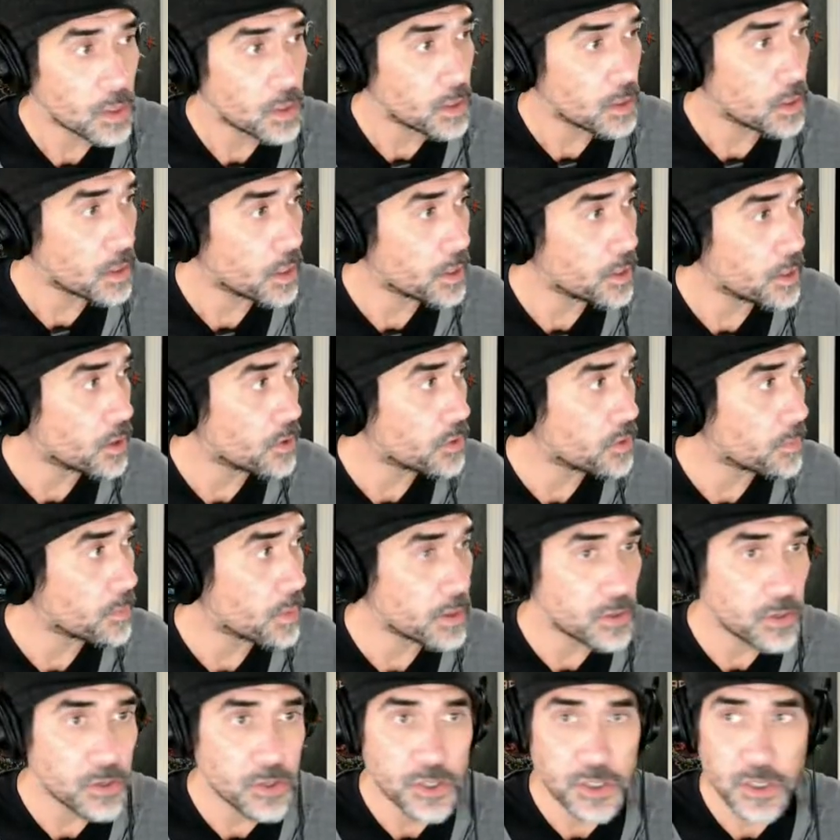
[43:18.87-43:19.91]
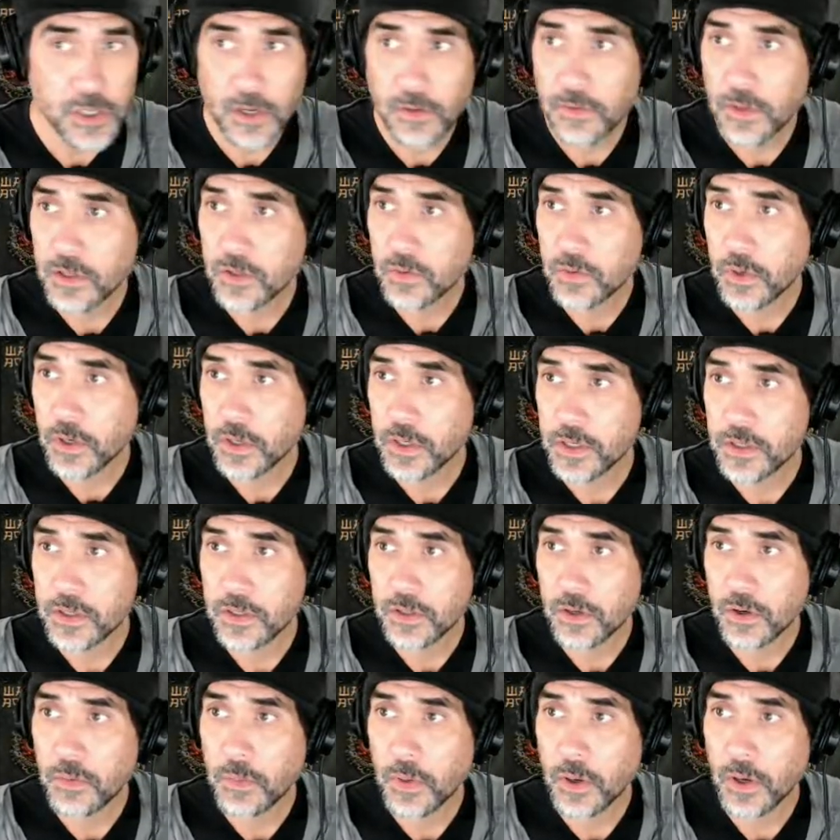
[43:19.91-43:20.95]
I know the minutia of this work is so
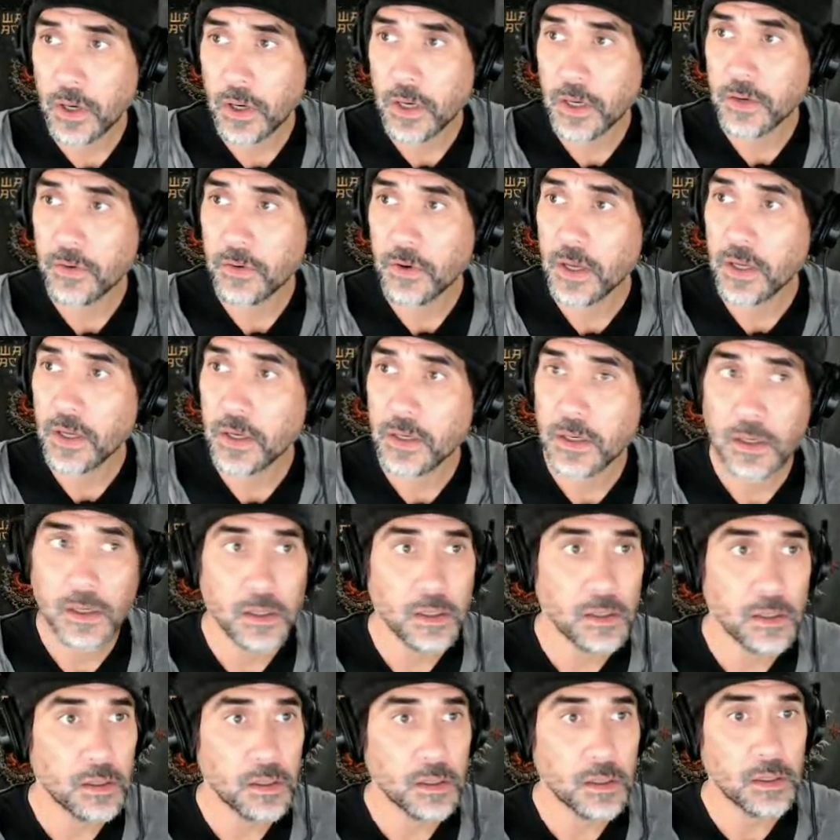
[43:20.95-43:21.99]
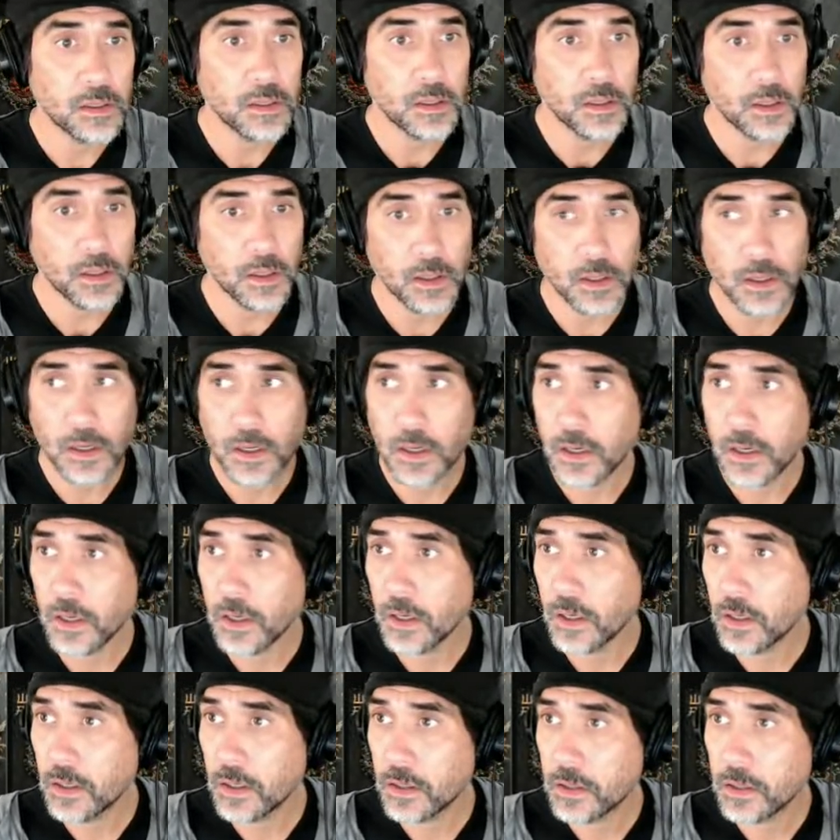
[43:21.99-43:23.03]
boring, right? All right.